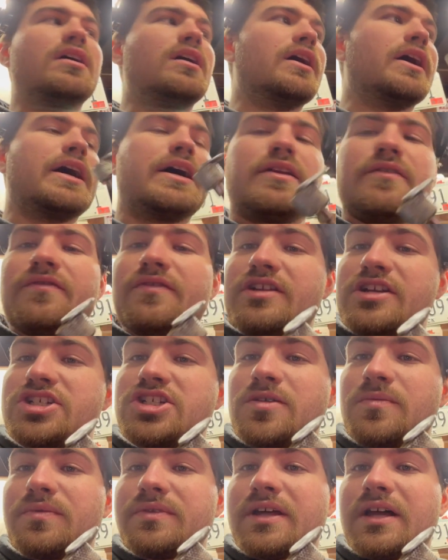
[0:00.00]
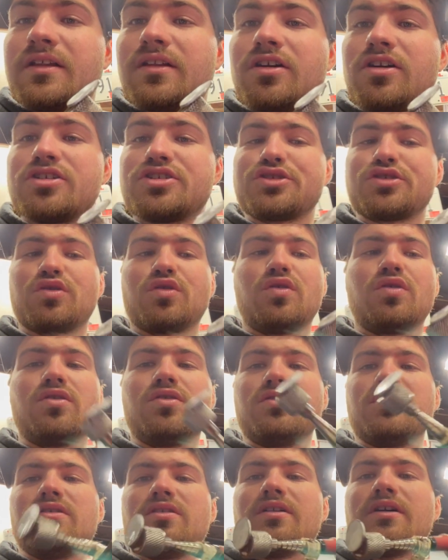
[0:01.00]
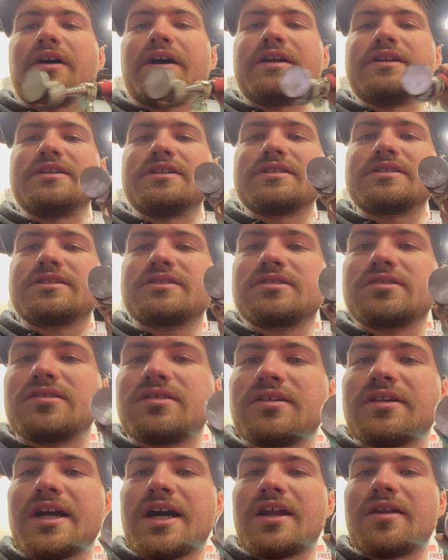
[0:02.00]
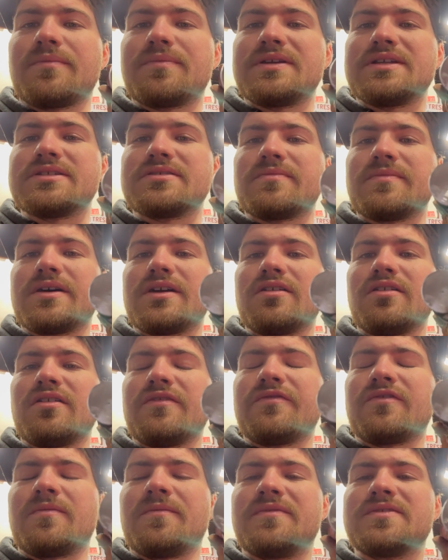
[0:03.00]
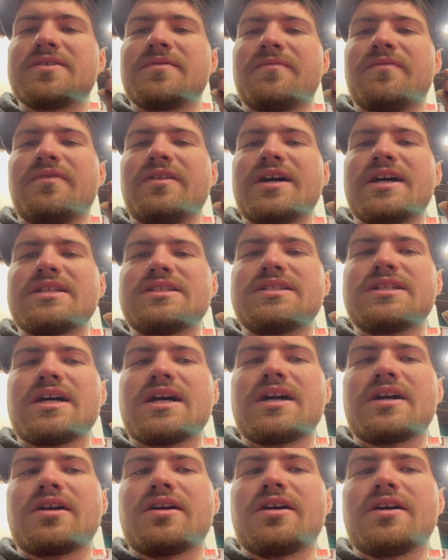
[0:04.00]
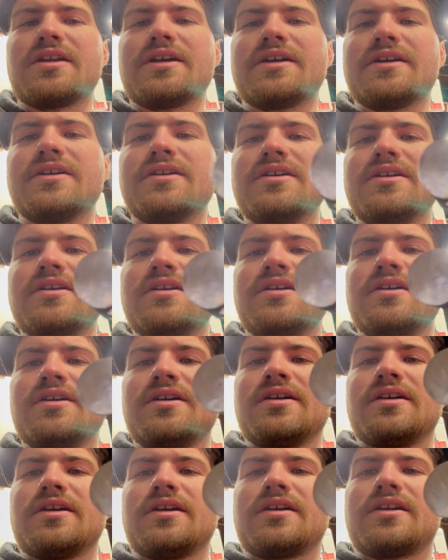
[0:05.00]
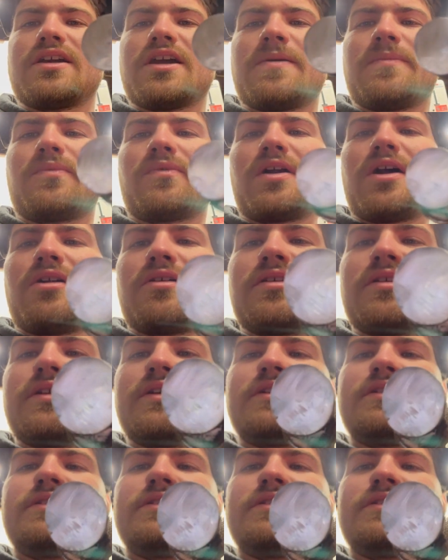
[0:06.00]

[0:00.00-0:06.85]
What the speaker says: I had to finish up with that larger hole. I just got a piece of metal from some flat stock, cut it, and kept rounding it